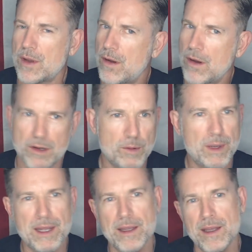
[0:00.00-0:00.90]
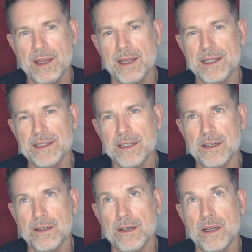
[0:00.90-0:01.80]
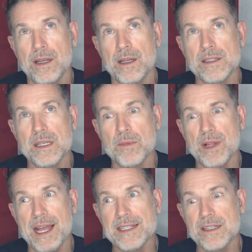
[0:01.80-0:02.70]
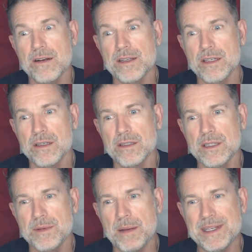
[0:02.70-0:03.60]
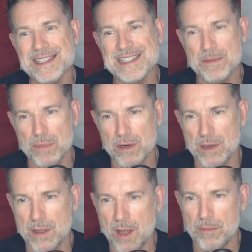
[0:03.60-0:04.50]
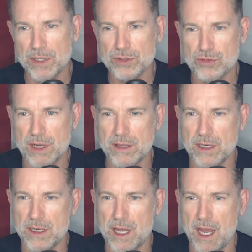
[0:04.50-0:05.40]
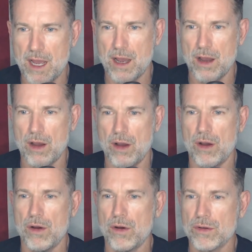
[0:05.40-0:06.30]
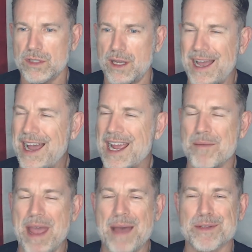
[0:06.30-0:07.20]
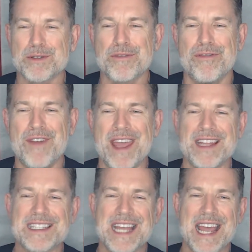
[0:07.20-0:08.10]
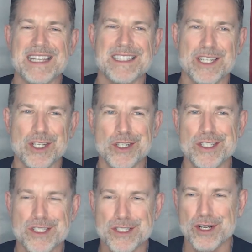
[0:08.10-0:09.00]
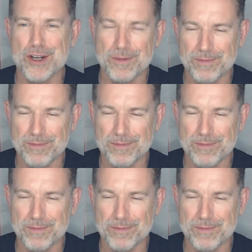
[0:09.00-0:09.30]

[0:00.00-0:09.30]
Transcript: all the way until summer lasts here until sometime in December. Bill Trathan in the house. I am absolutely fantastic. Good, sir.